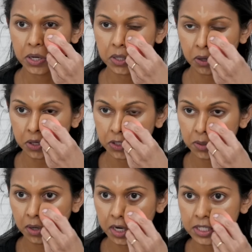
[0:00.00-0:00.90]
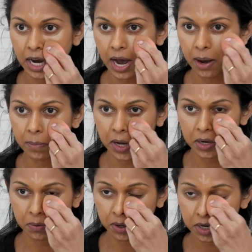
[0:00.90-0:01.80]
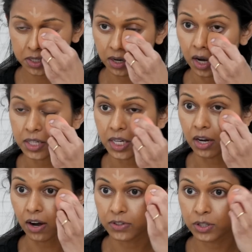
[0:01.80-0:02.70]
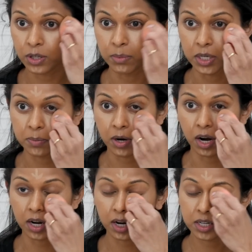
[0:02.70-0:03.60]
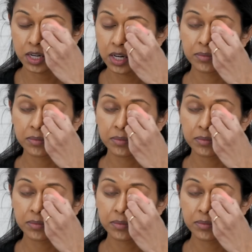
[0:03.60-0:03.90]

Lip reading: So you just want to dab and you want to not take off too much product.